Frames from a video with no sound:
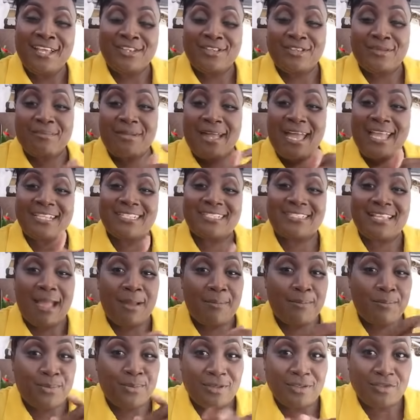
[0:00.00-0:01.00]
to buy
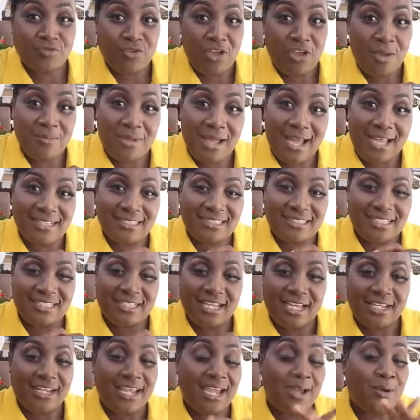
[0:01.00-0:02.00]
samples from Auntie
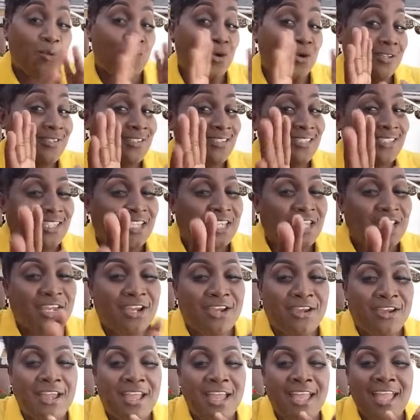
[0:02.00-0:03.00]
Dana. I wasn't
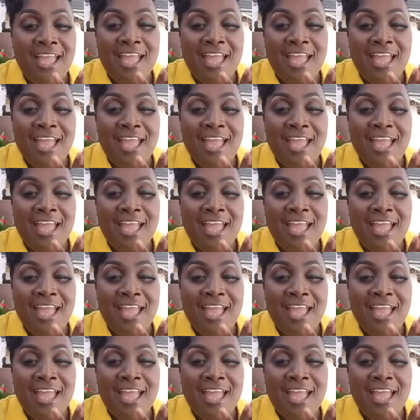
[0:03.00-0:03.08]
here.